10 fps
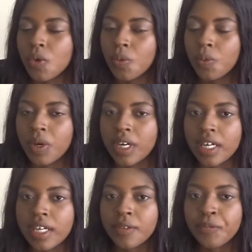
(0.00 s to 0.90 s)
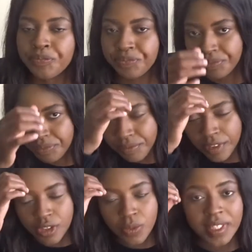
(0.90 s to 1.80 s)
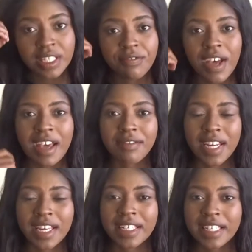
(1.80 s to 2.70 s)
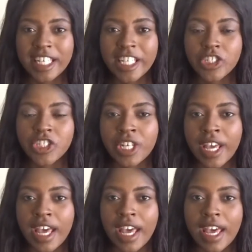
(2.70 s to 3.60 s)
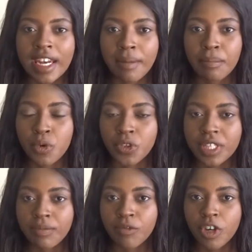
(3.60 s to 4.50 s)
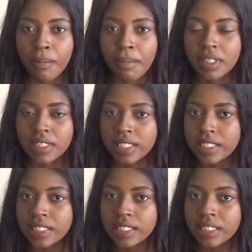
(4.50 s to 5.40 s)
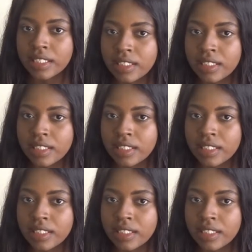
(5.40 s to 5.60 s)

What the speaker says: were 25 Rand each and I bought them from Boulders.